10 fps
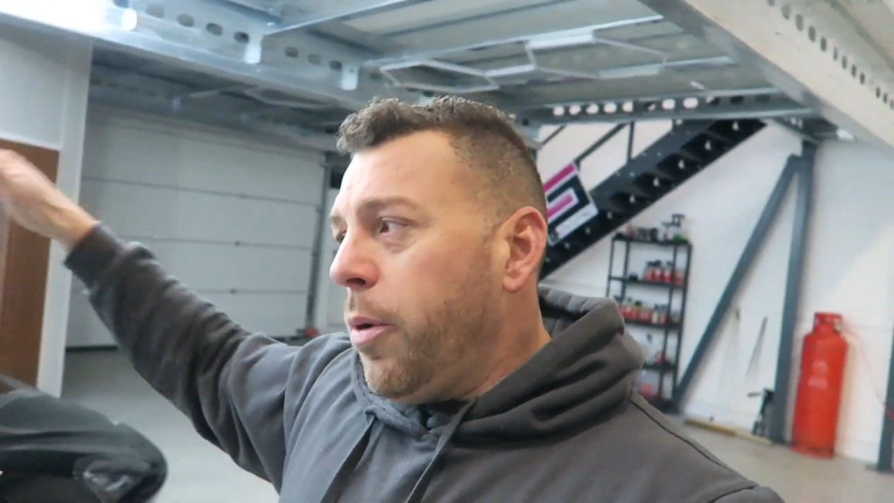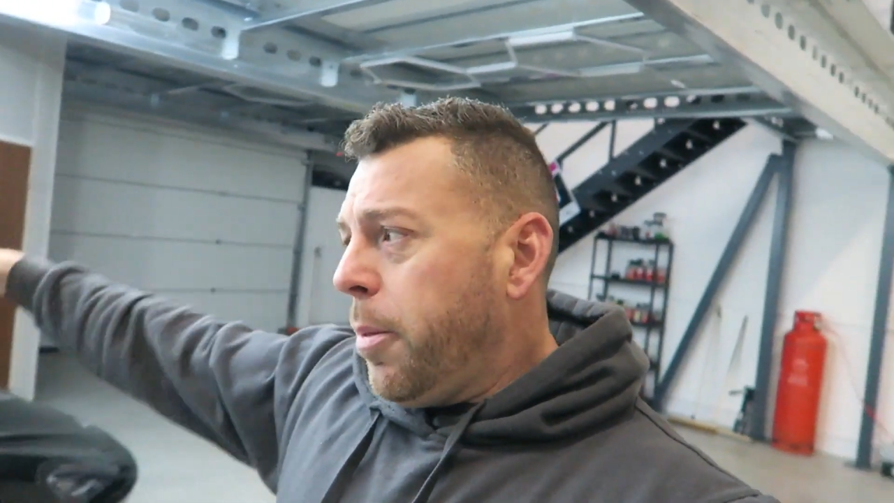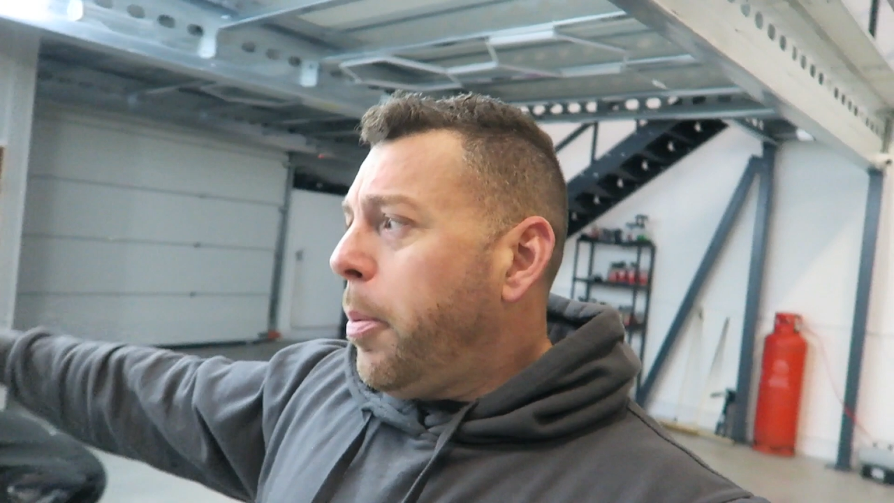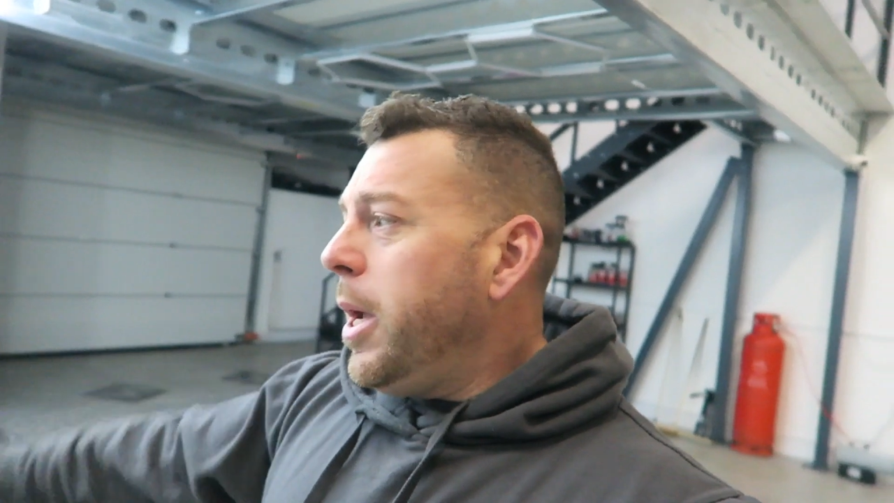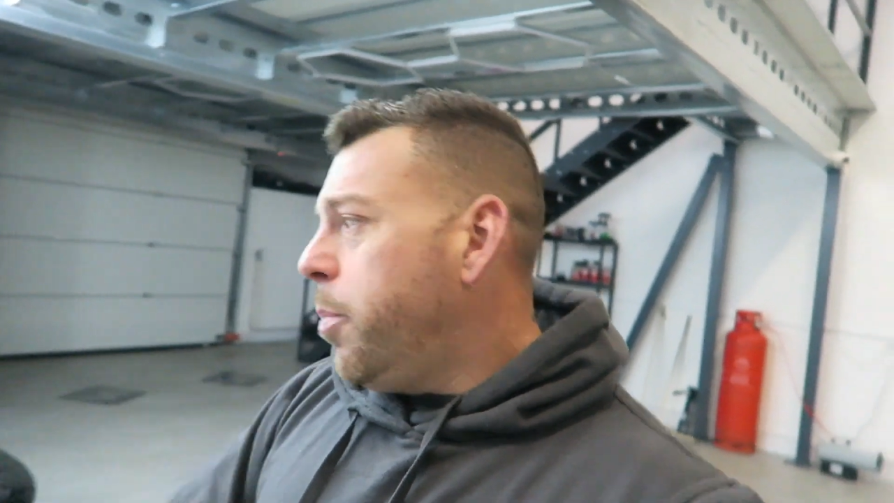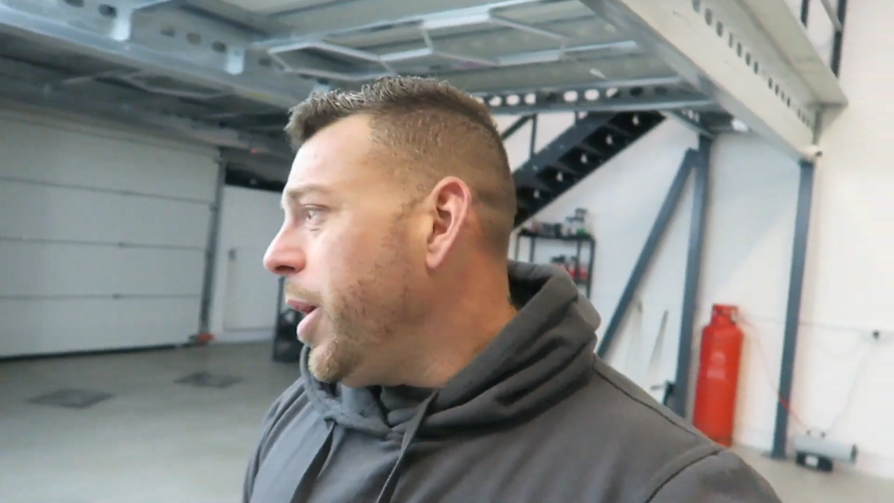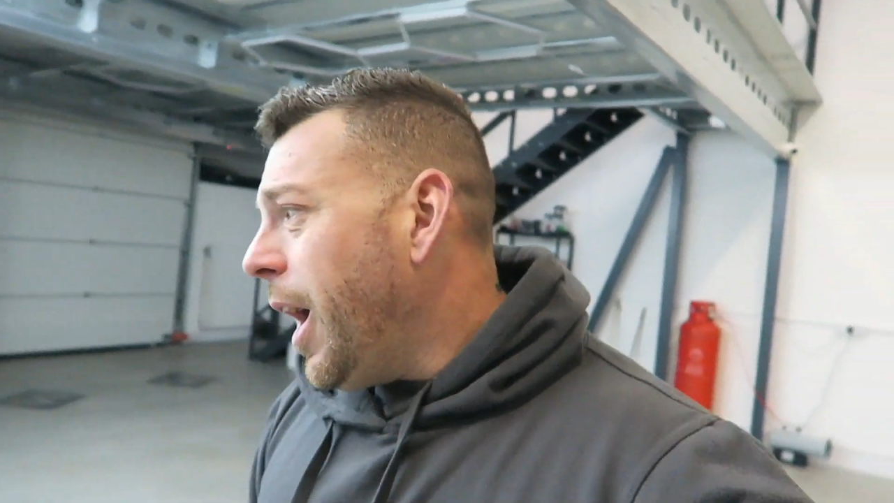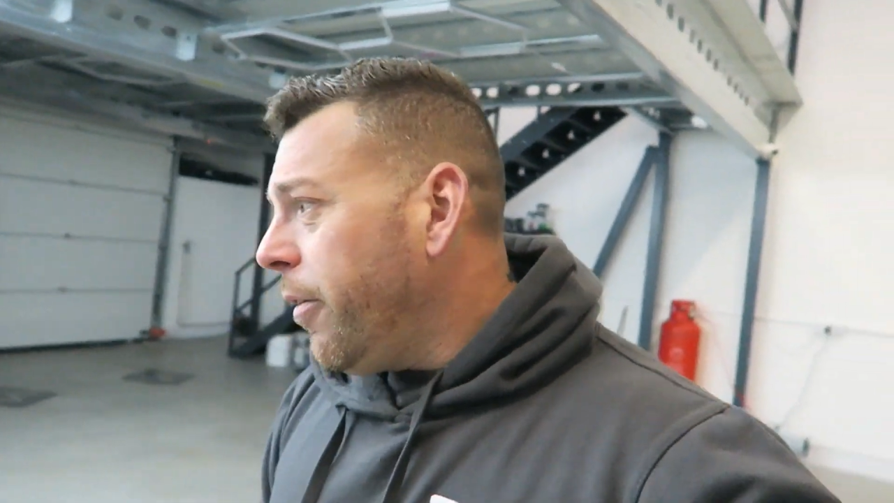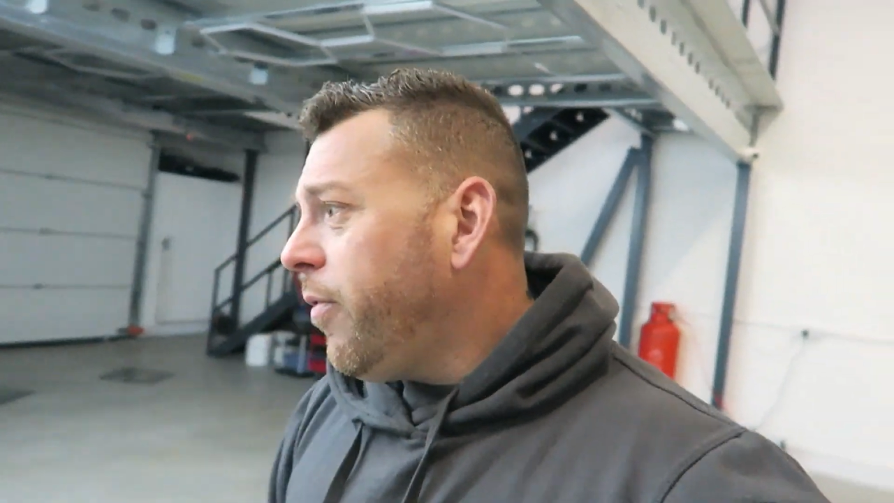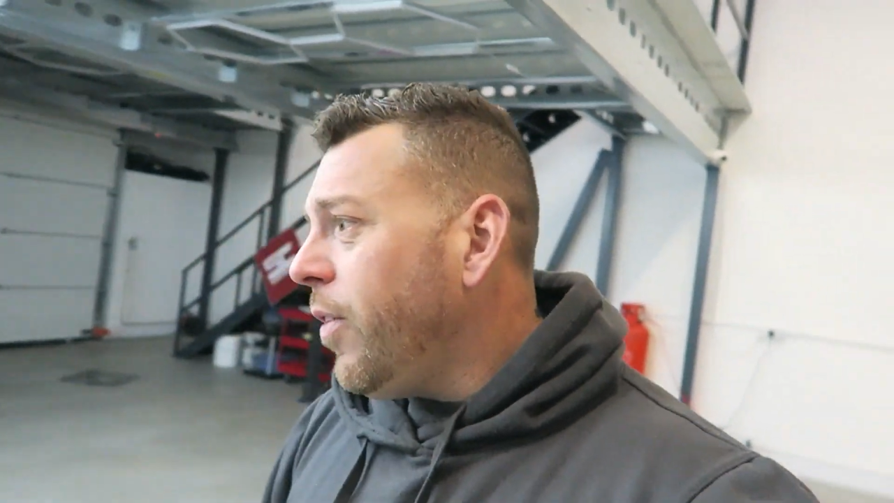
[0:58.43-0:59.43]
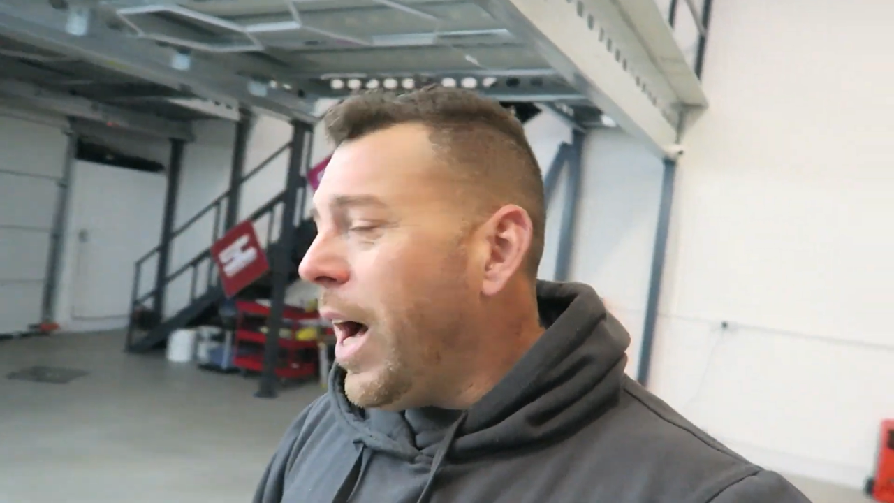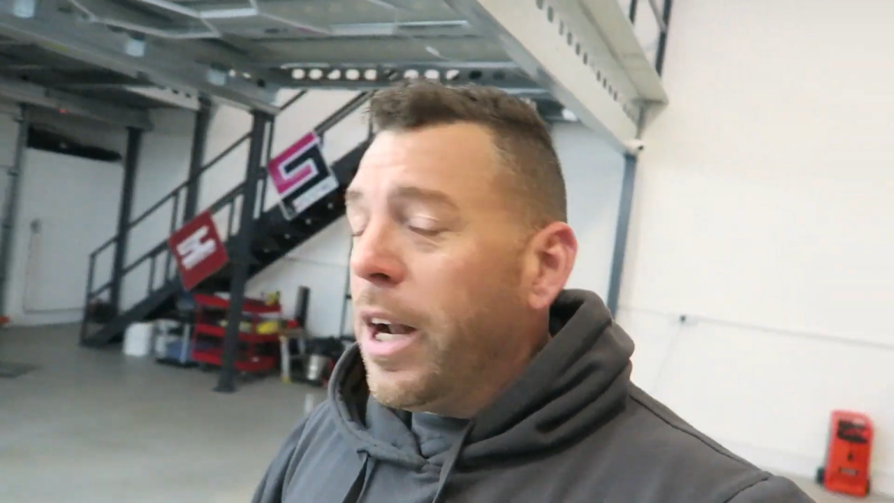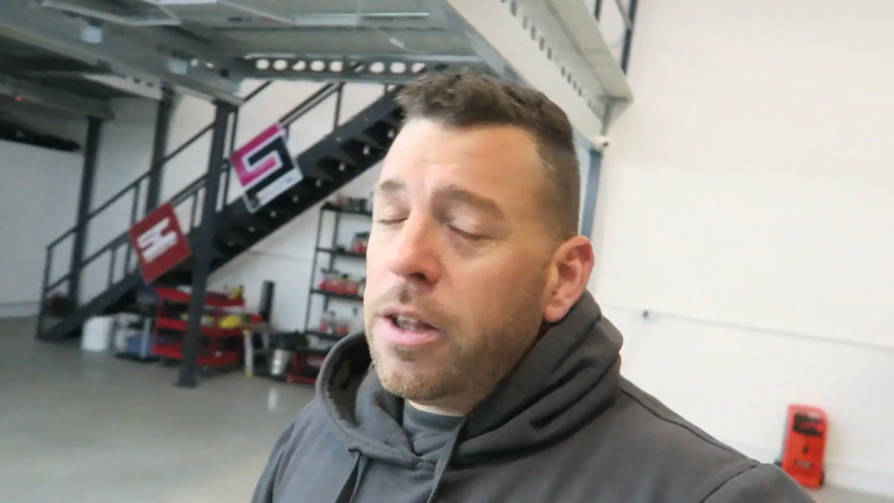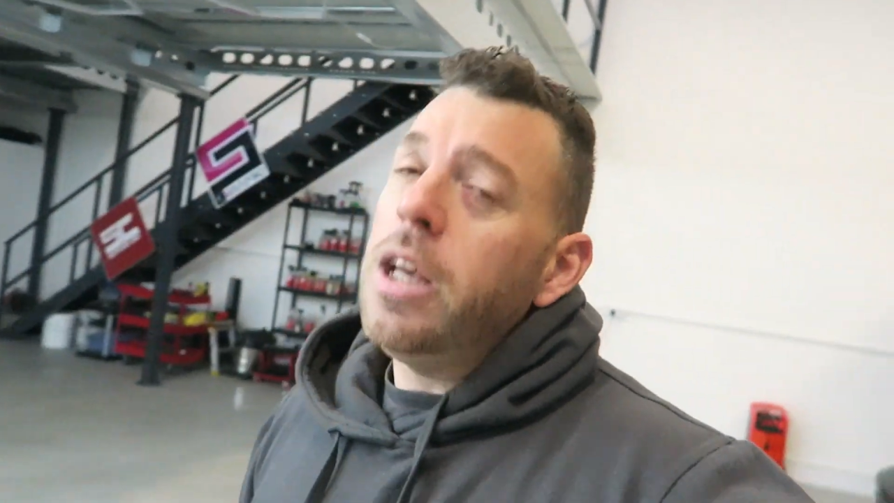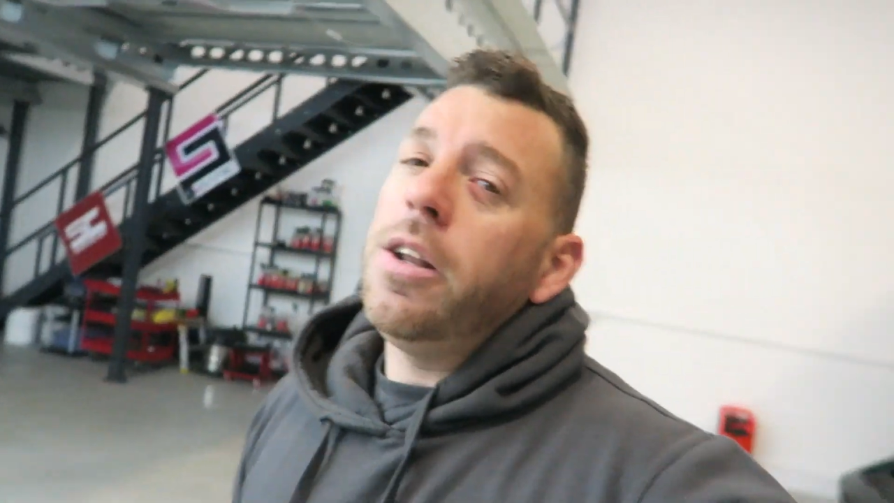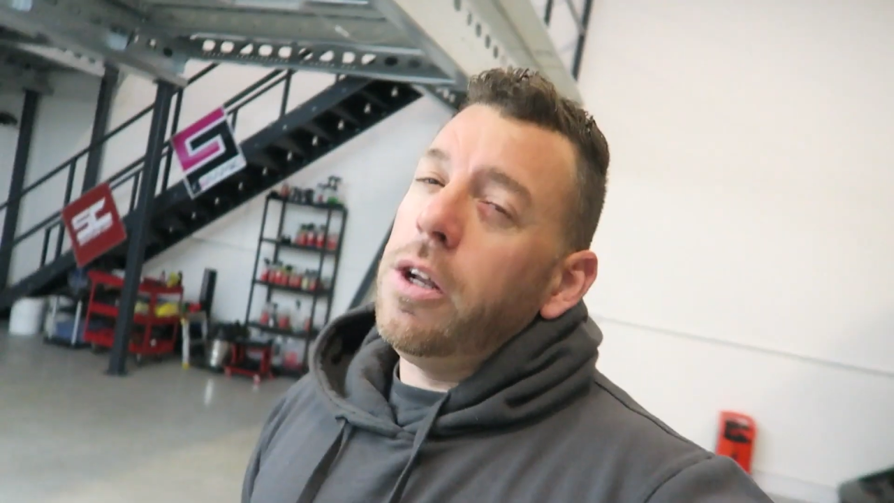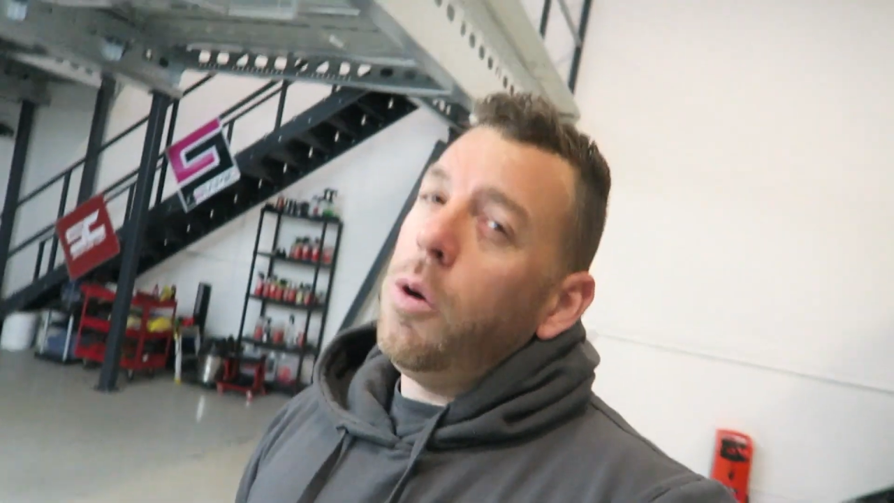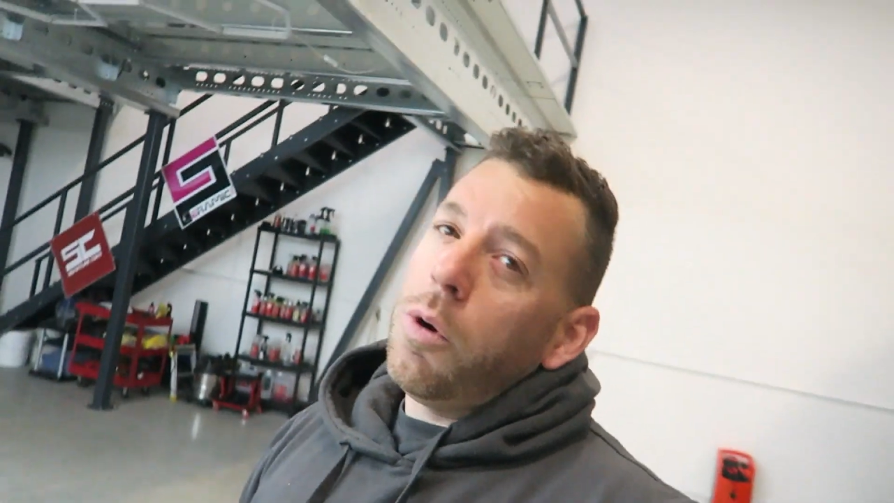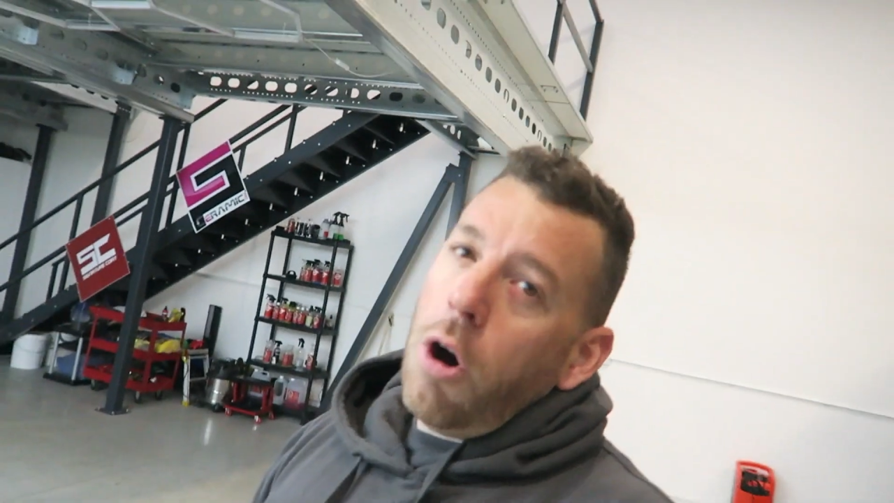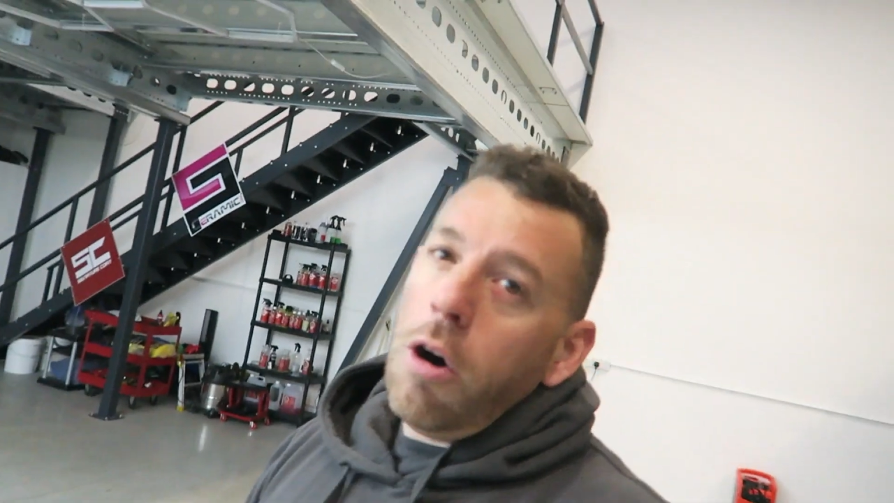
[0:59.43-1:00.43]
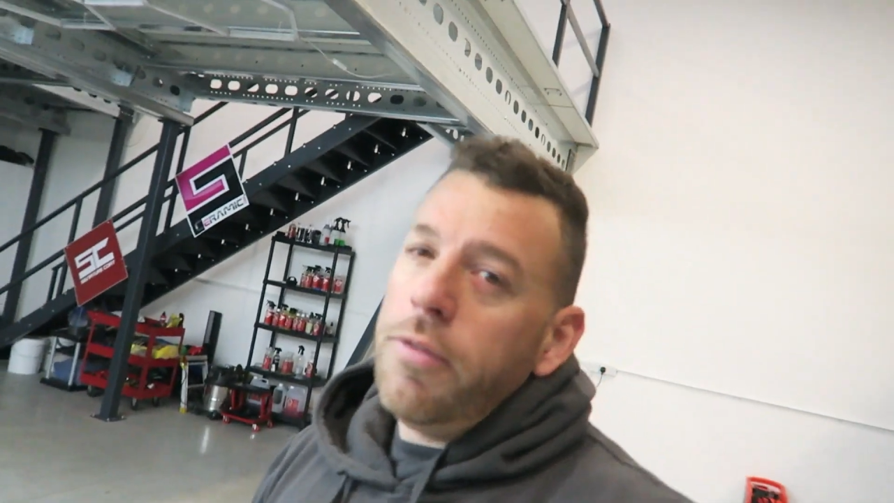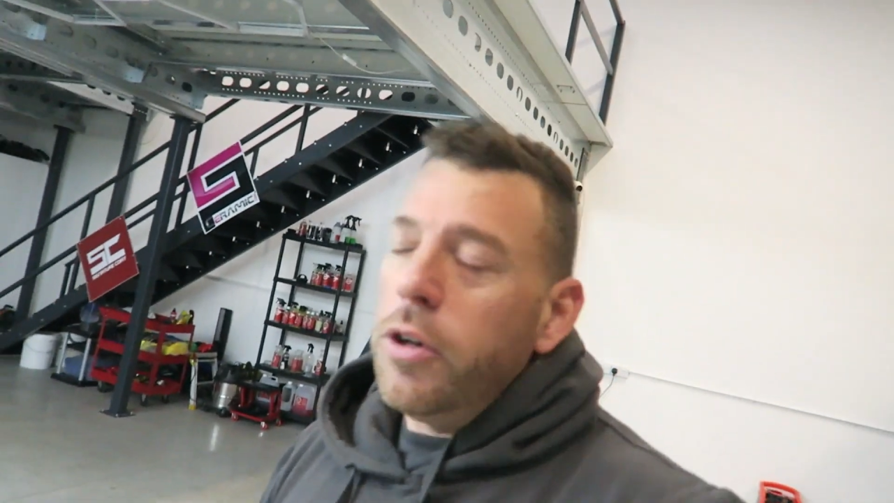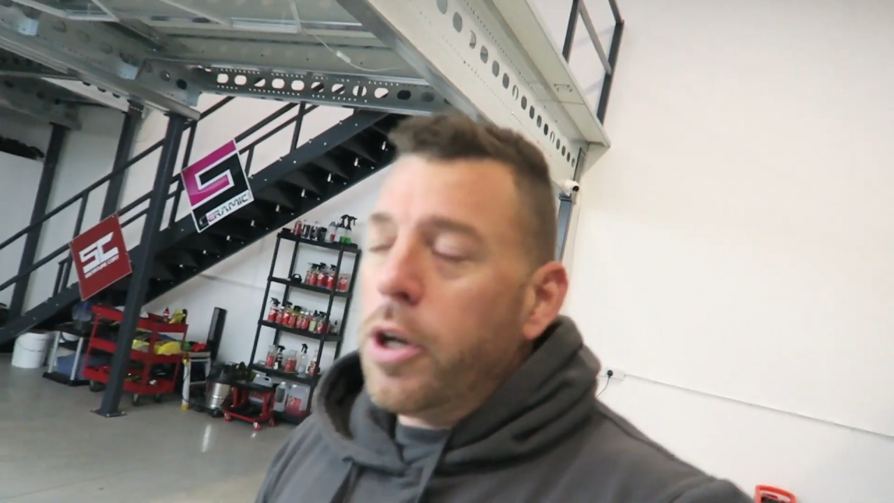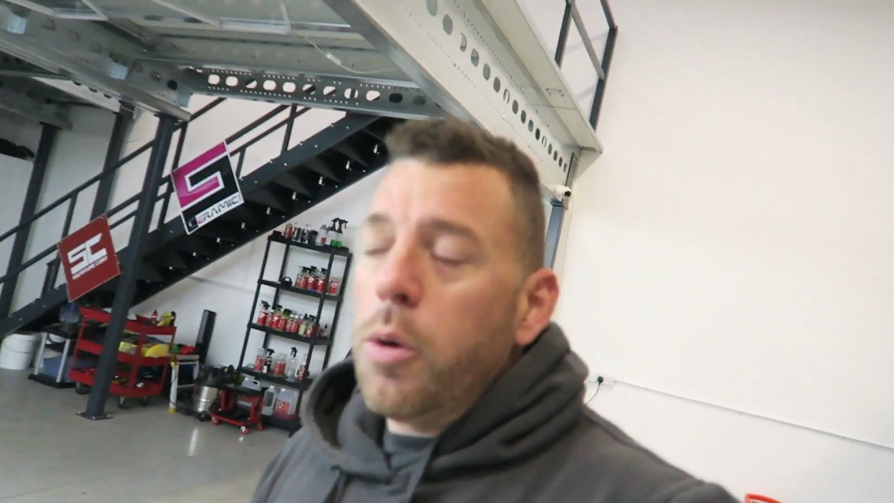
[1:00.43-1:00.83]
with the PPF, and I did, and it were awful,